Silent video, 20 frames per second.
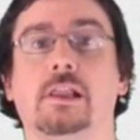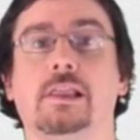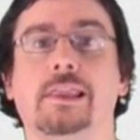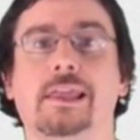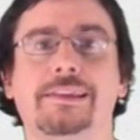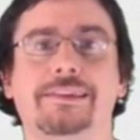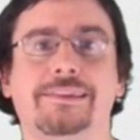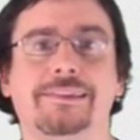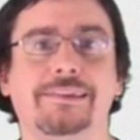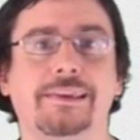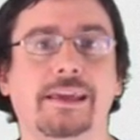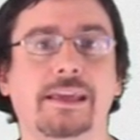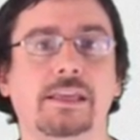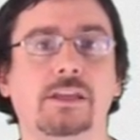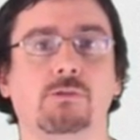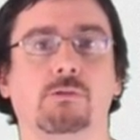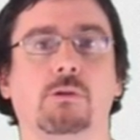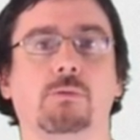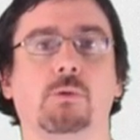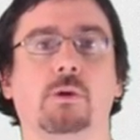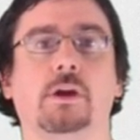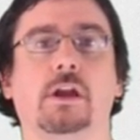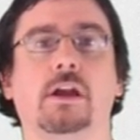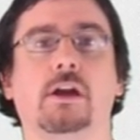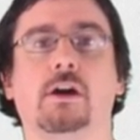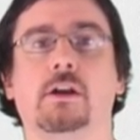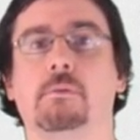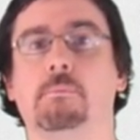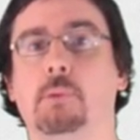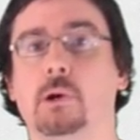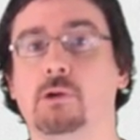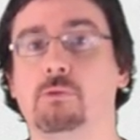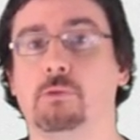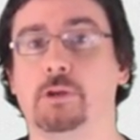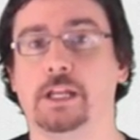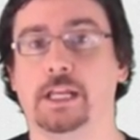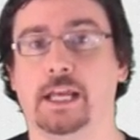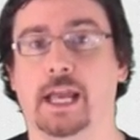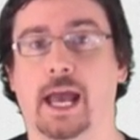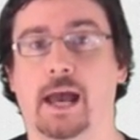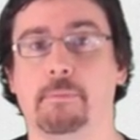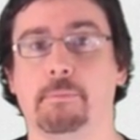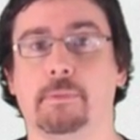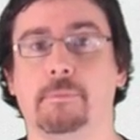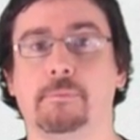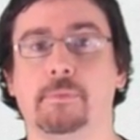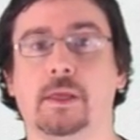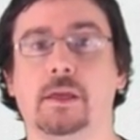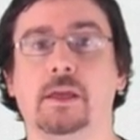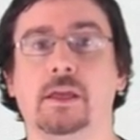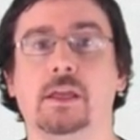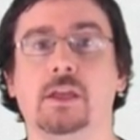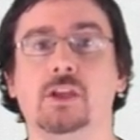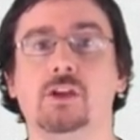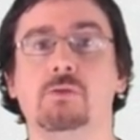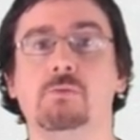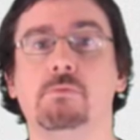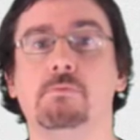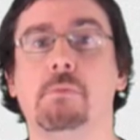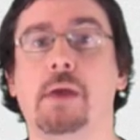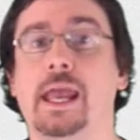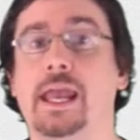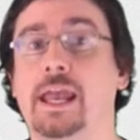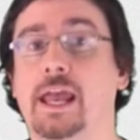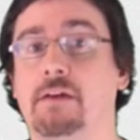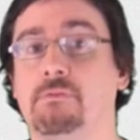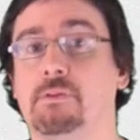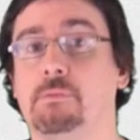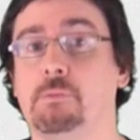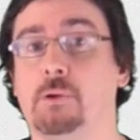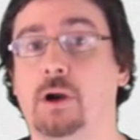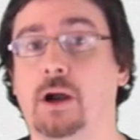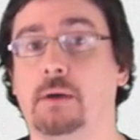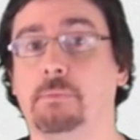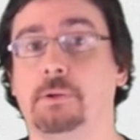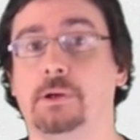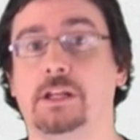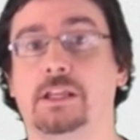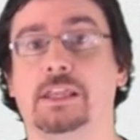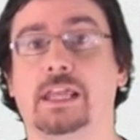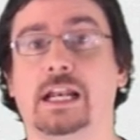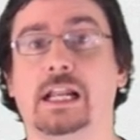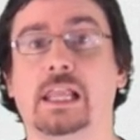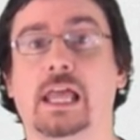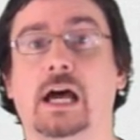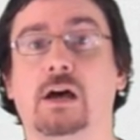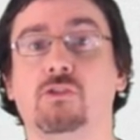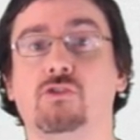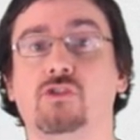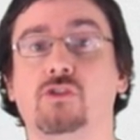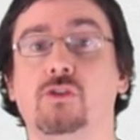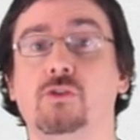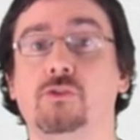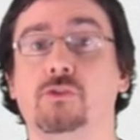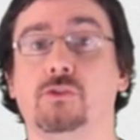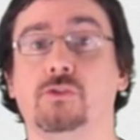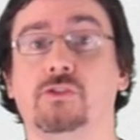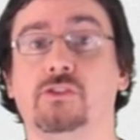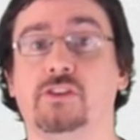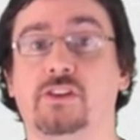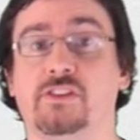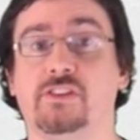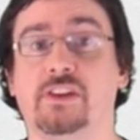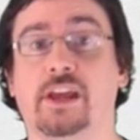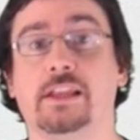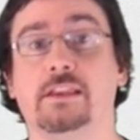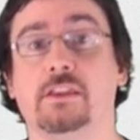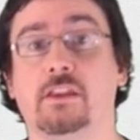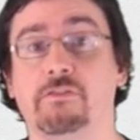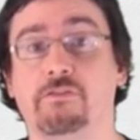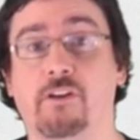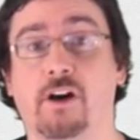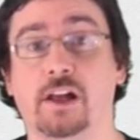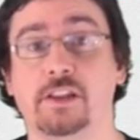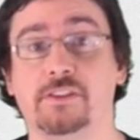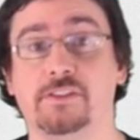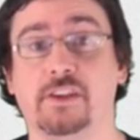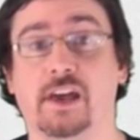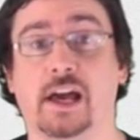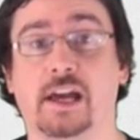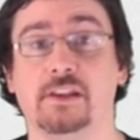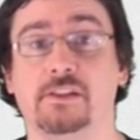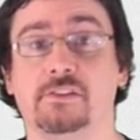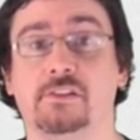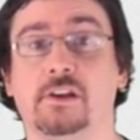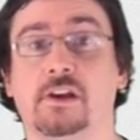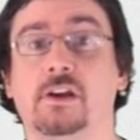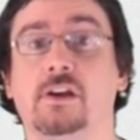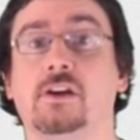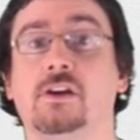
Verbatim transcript: Let's say you are working on a book reading app. You may have a property that allows users to set the font size